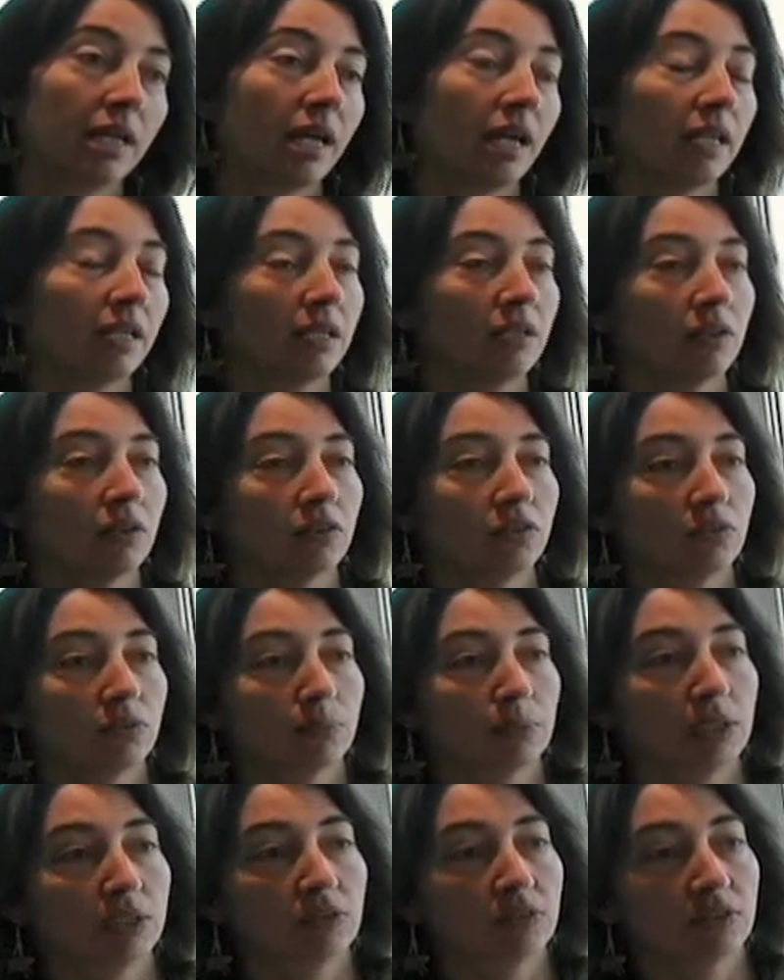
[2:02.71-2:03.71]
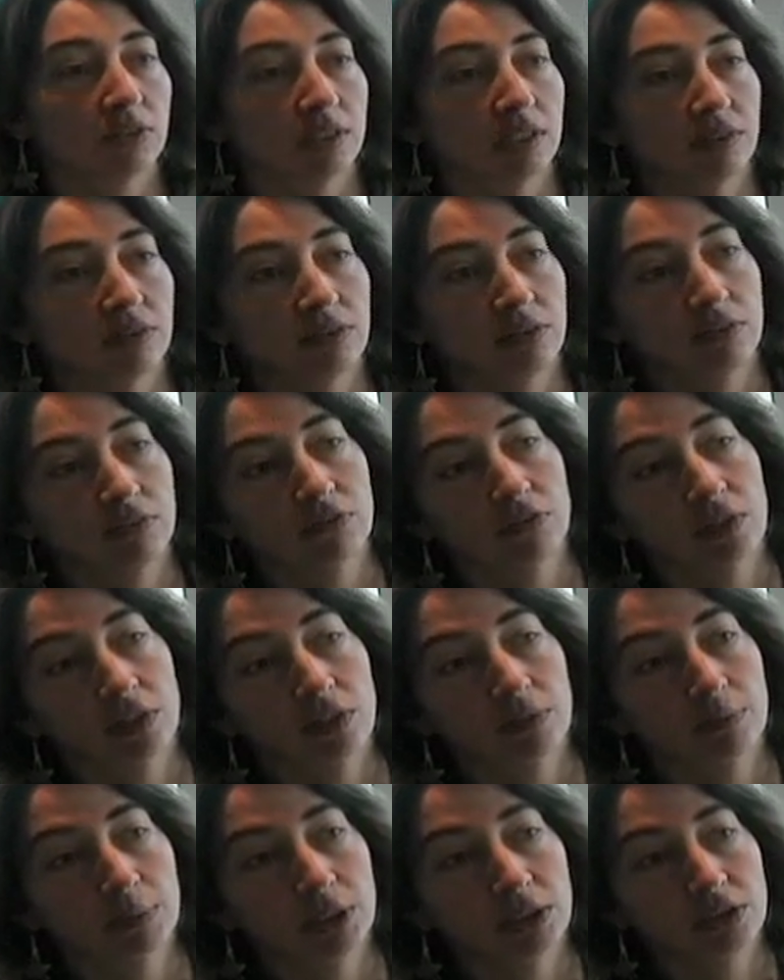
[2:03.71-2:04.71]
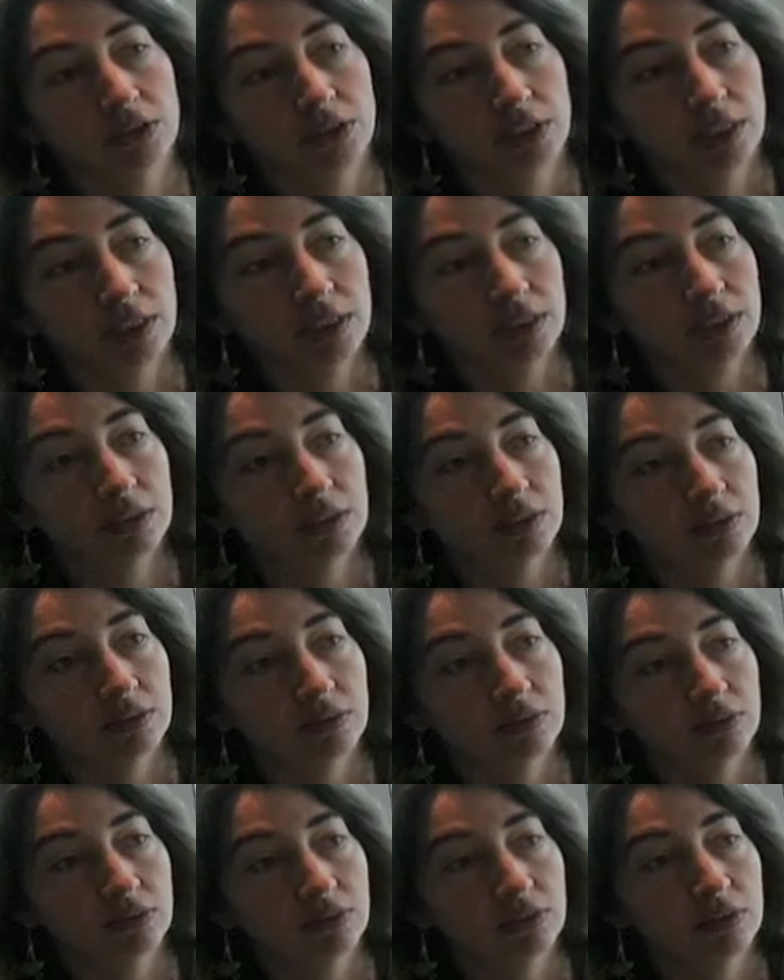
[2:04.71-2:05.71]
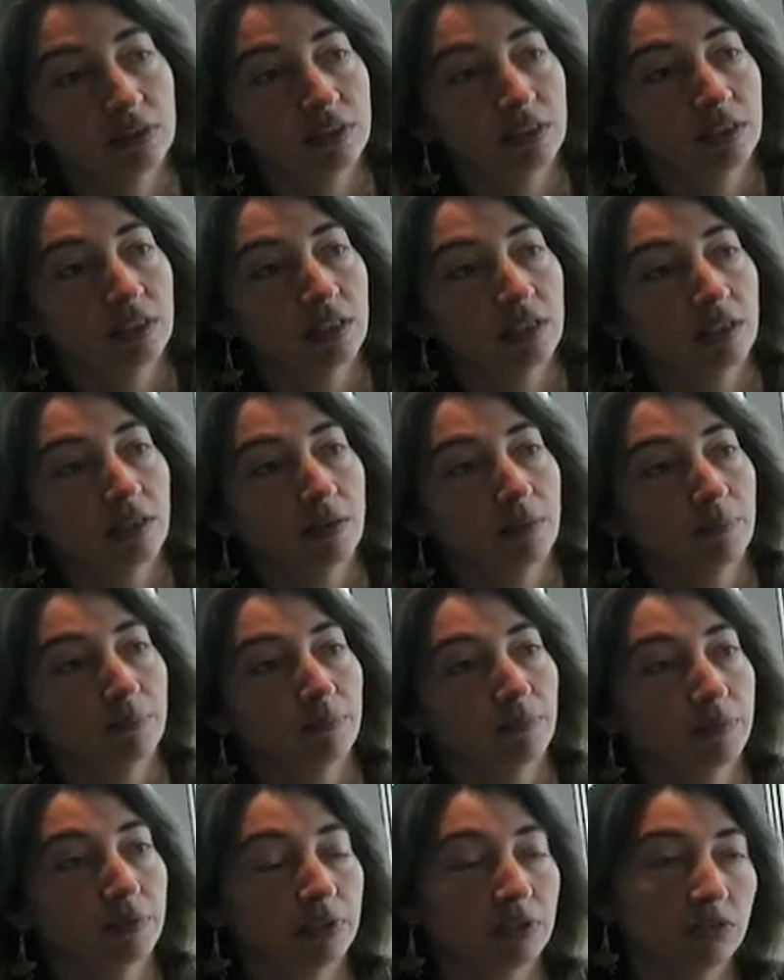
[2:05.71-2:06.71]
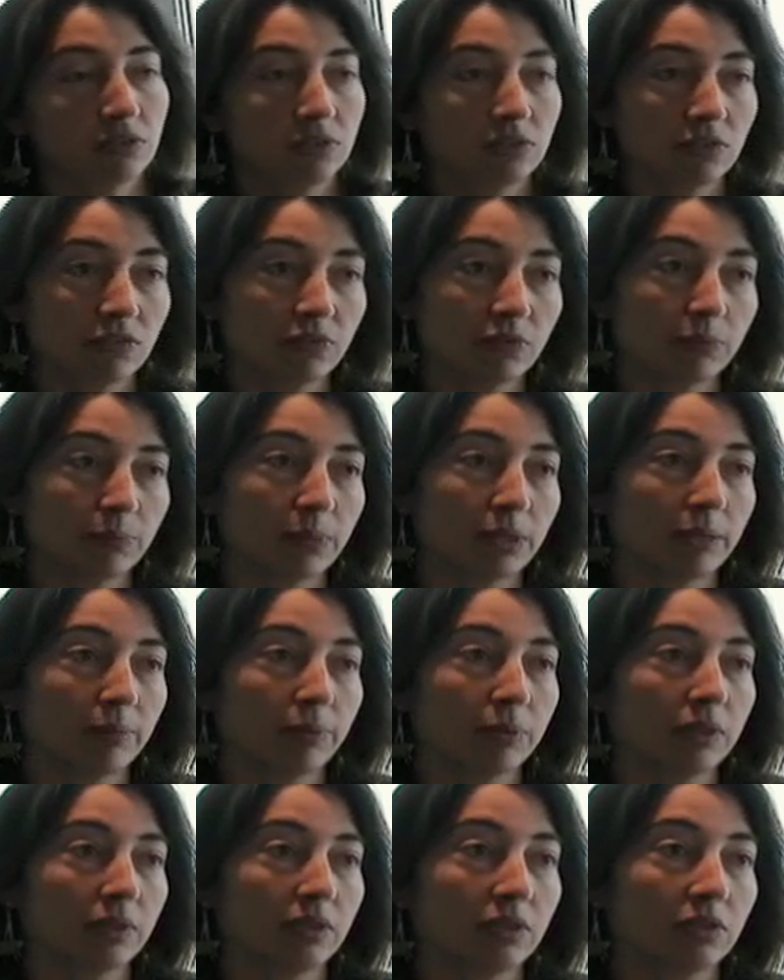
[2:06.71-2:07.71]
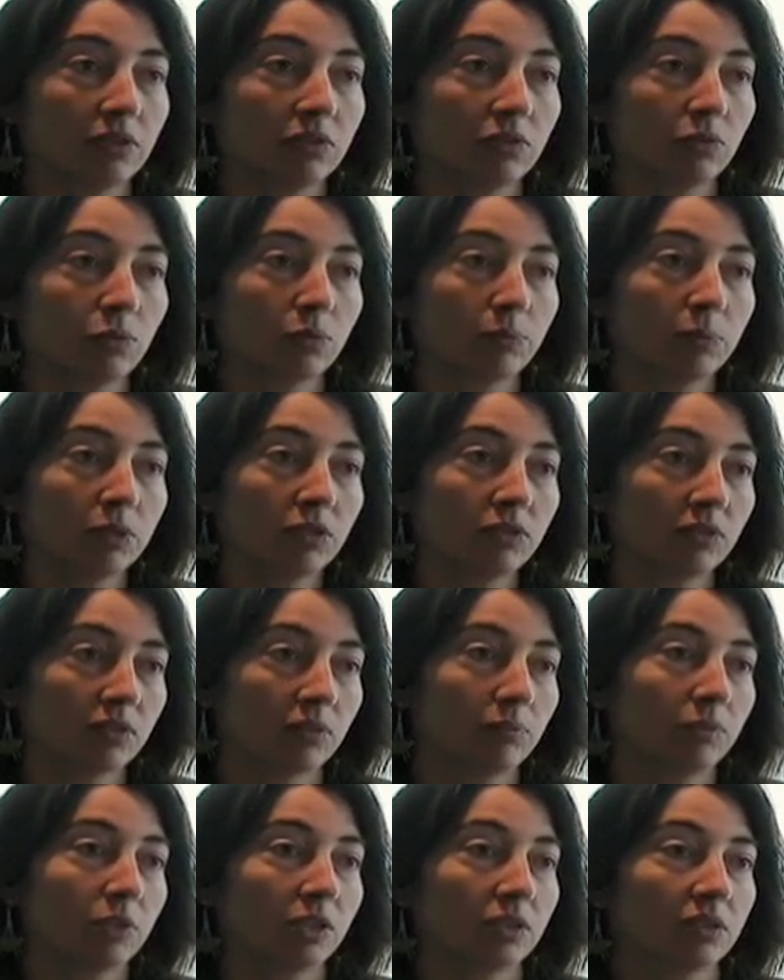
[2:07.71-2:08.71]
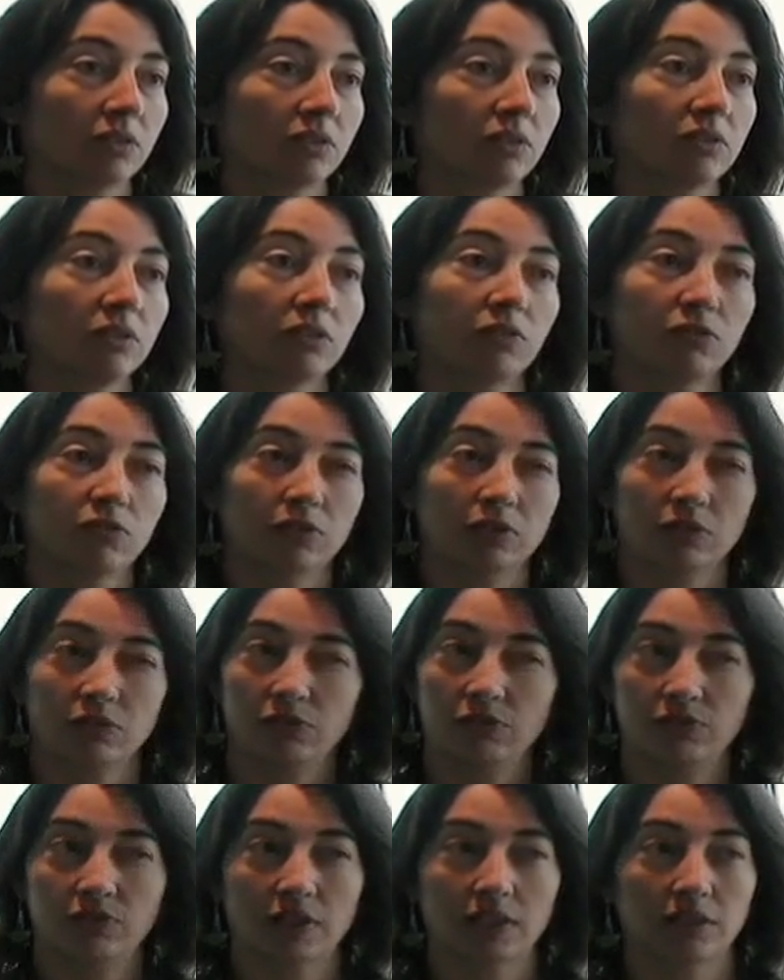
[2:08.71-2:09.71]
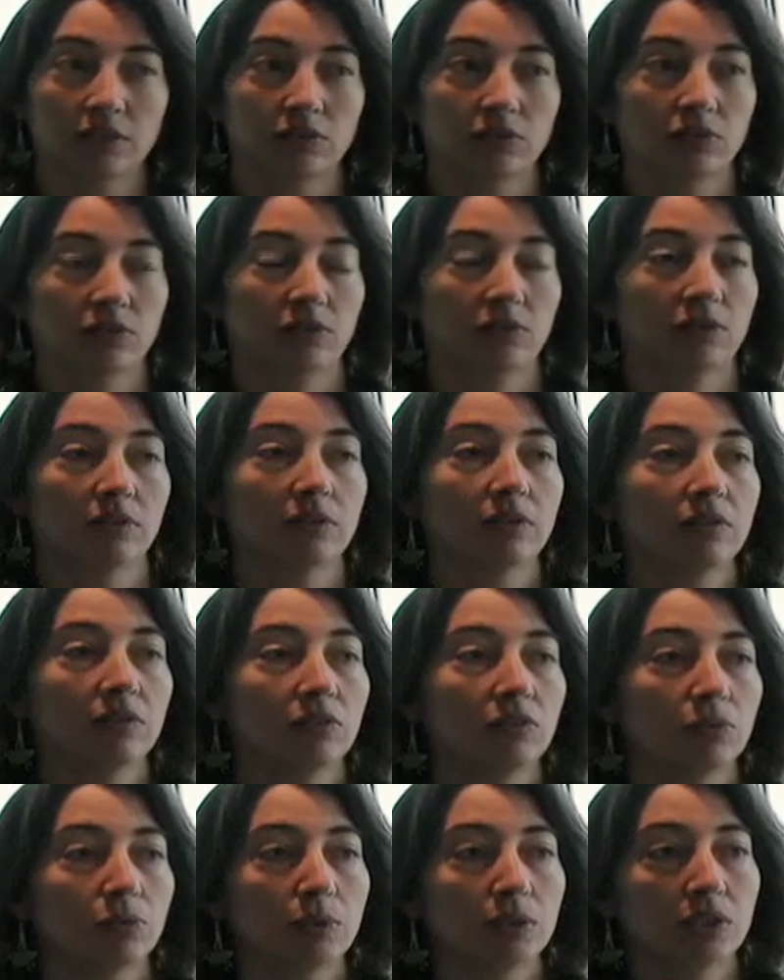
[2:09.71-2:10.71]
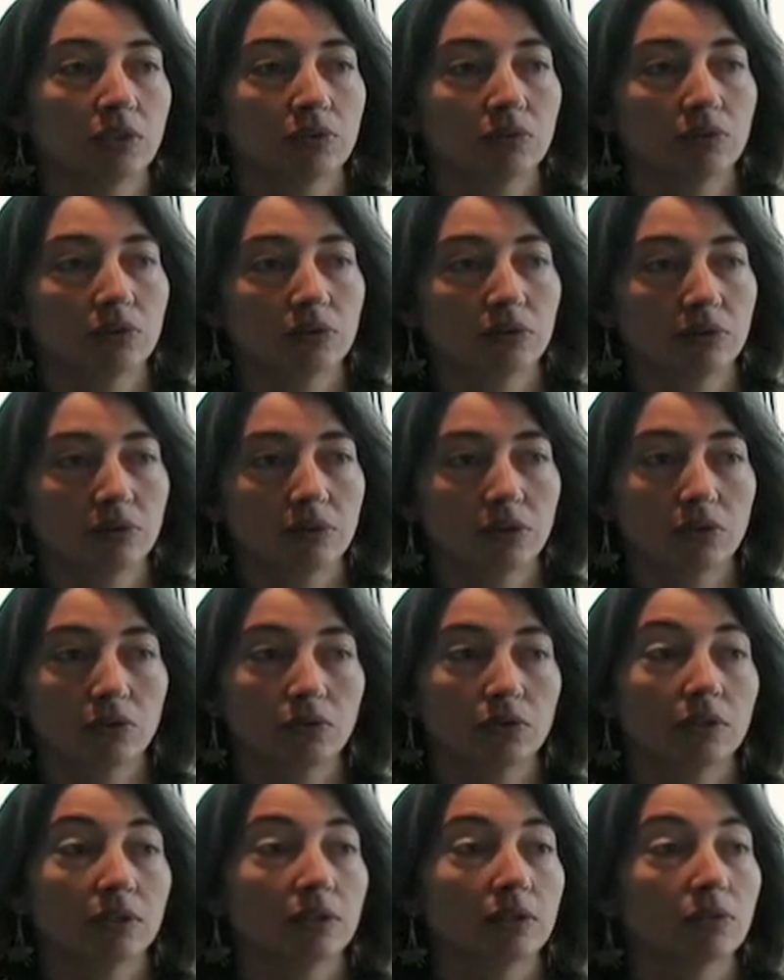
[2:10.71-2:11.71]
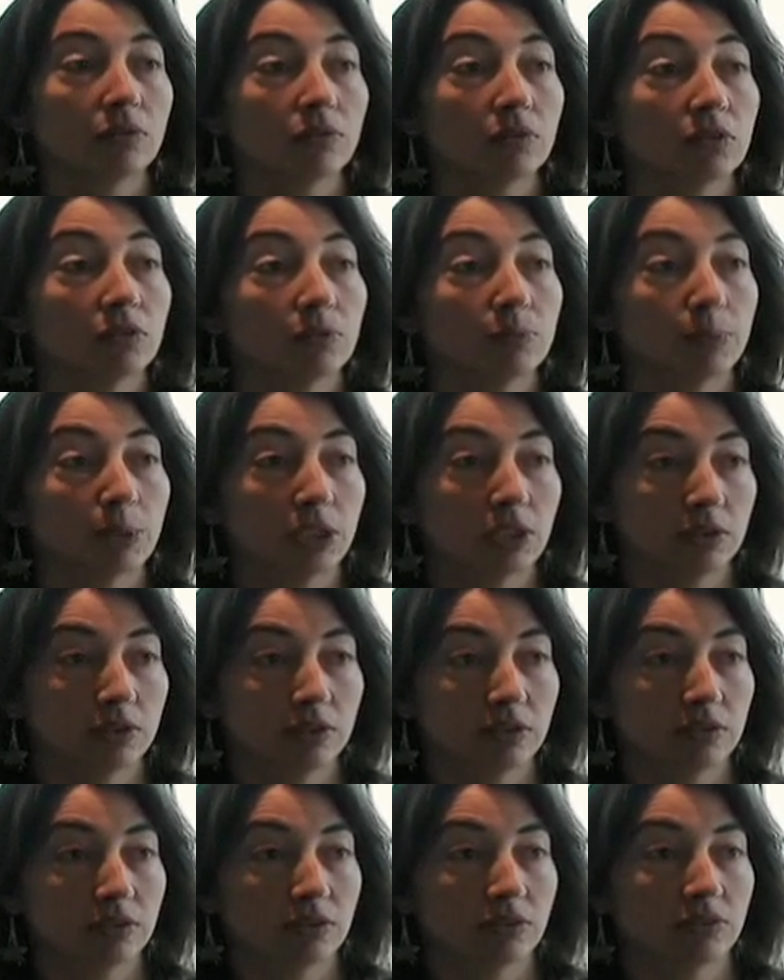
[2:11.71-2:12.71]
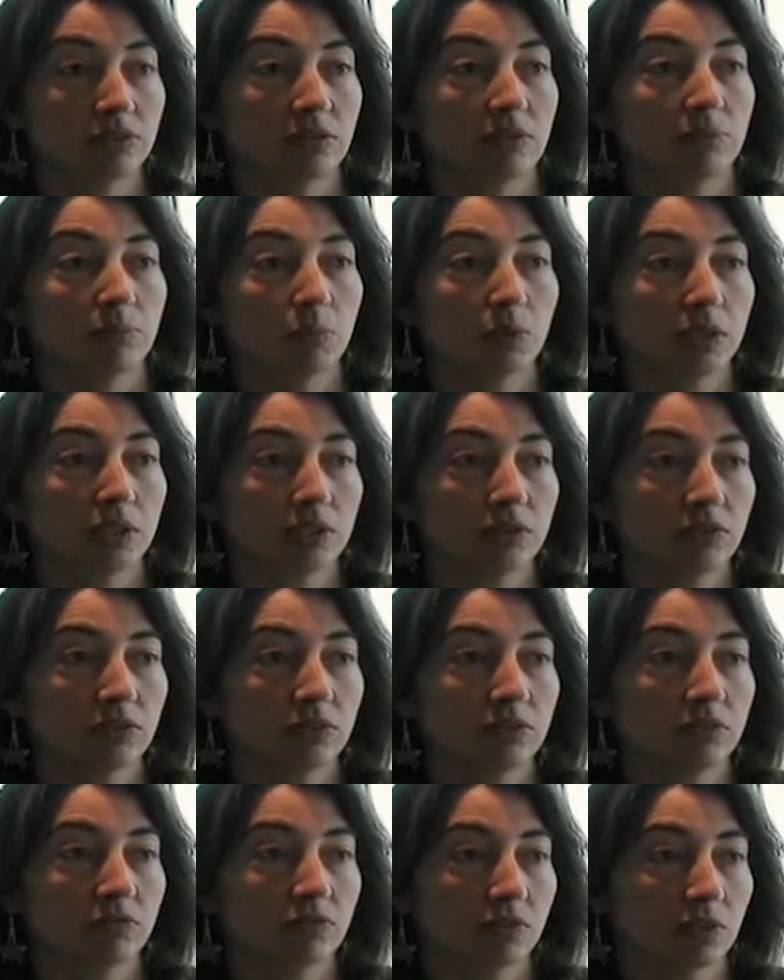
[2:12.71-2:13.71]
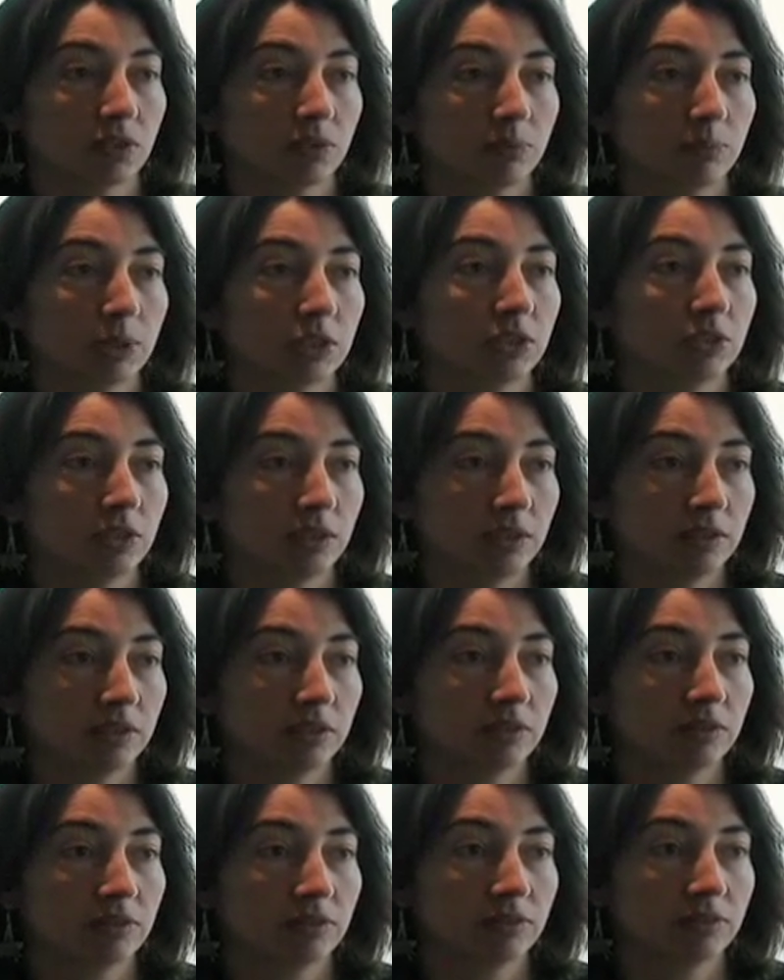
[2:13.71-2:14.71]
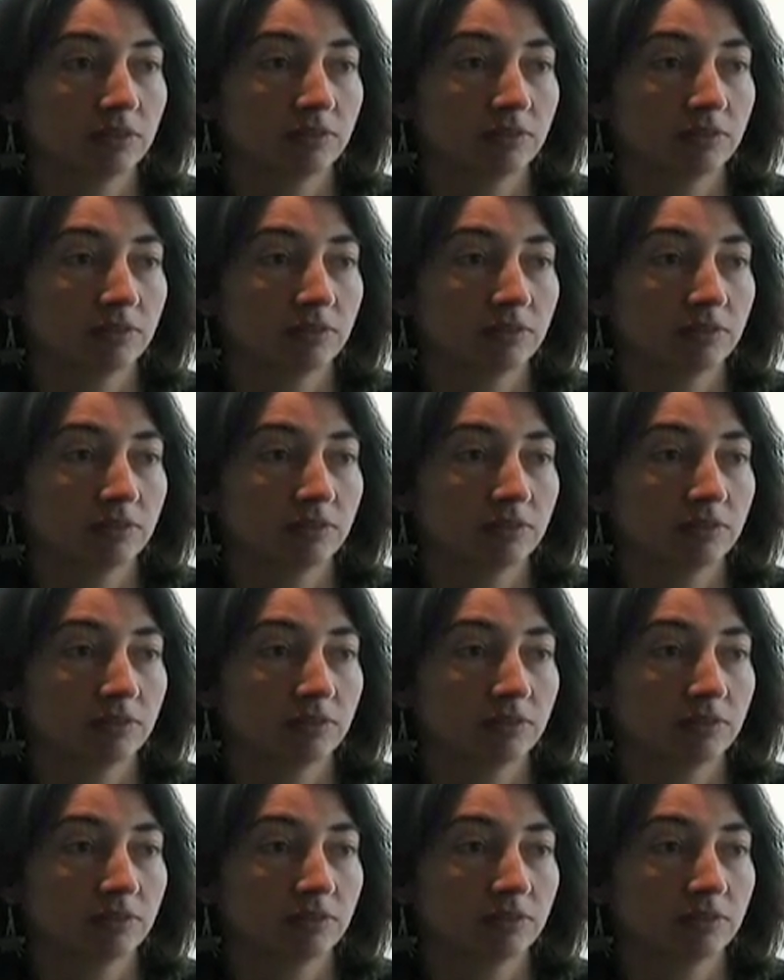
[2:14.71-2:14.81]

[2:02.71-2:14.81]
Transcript: And it also means that as the environment changes, um, these different populations will be subject to different effects. So we don't know that they'll respond in the same way as the environment changes.